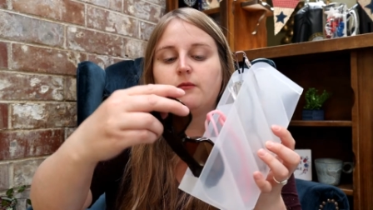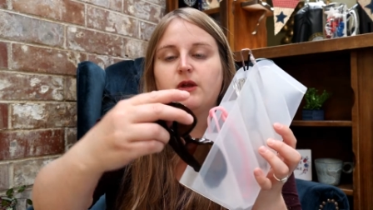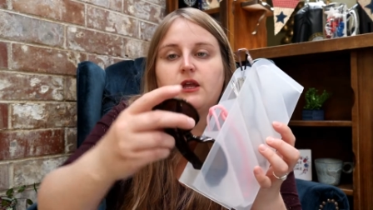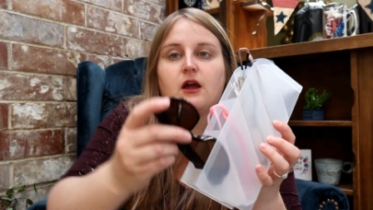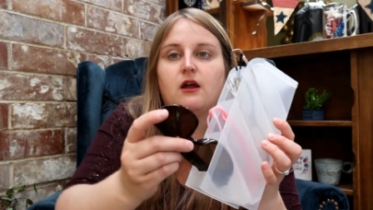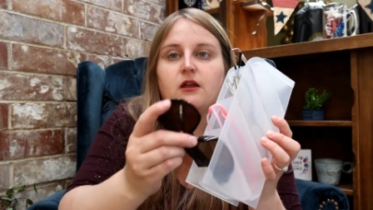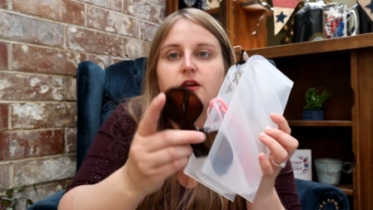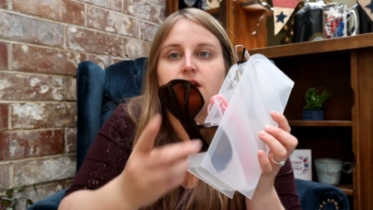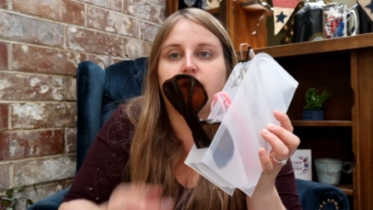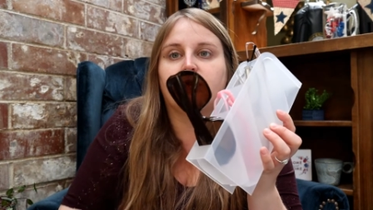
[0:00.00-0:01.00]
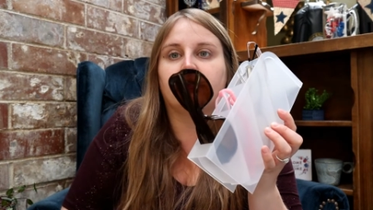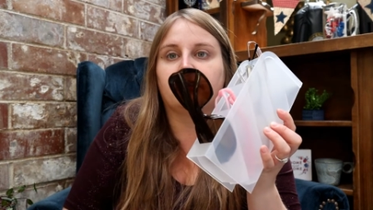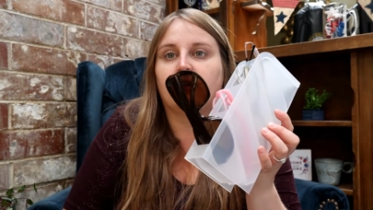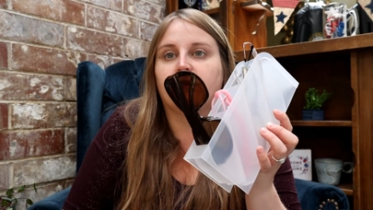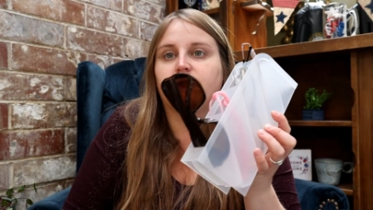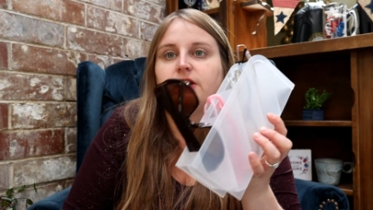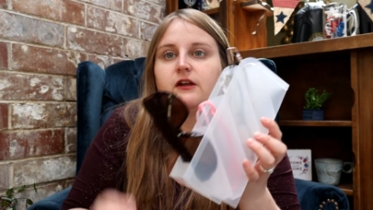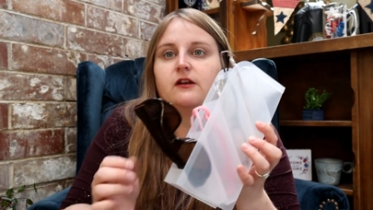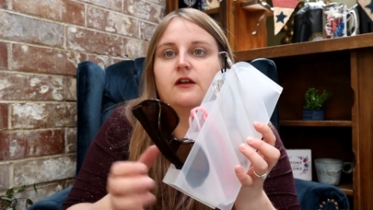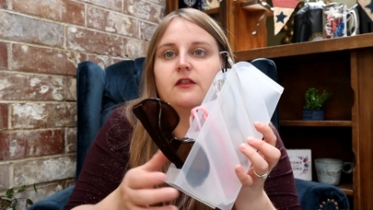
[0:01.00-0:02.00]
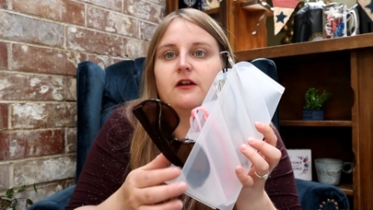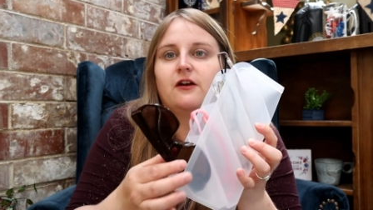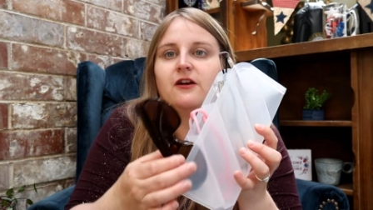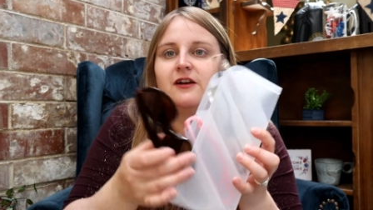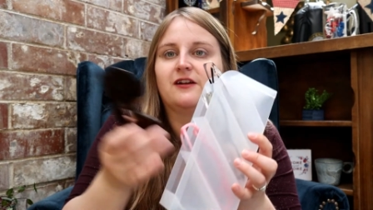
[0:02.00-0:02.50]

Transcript: But yeah, definitely not fitting in there.